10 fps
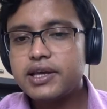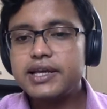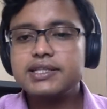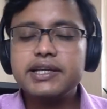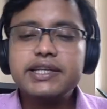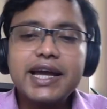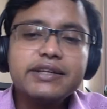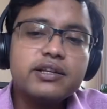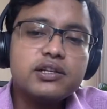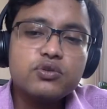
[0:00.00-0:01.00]
is
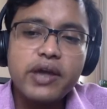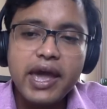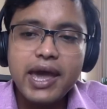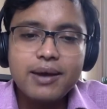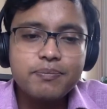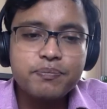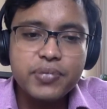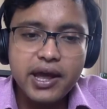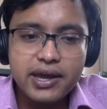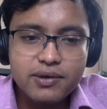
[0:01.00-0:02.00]
entitled to have
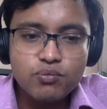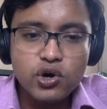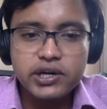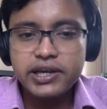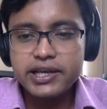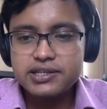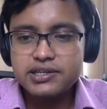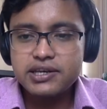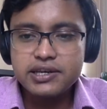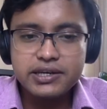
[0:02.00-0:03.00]
prior
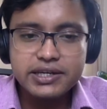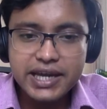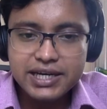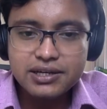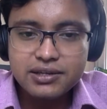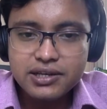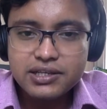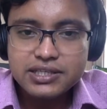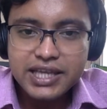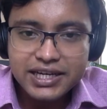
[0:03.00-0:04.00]
mortgage debt
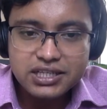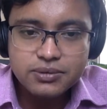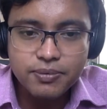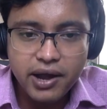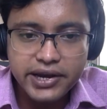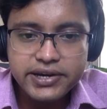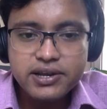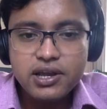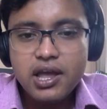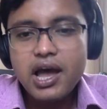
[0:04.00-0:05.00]

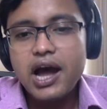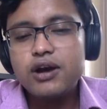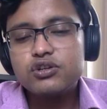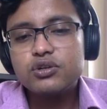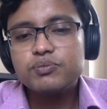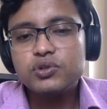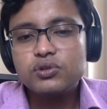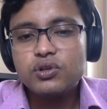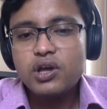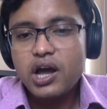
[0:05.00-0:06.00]
satisfied out
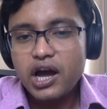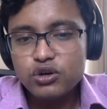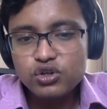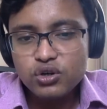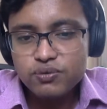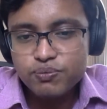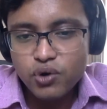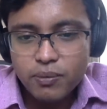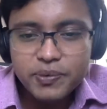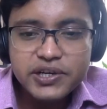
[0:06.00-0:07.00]
of
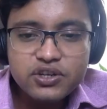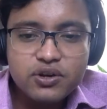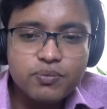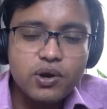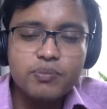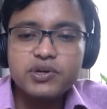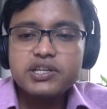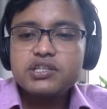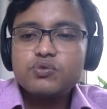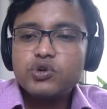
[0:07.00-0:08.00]
property or
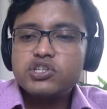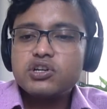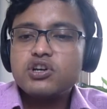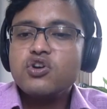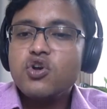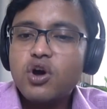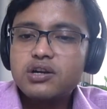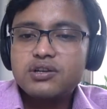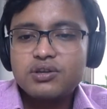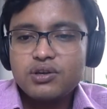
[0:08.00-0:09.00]
properties which are
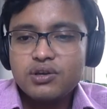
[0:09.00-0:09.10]
not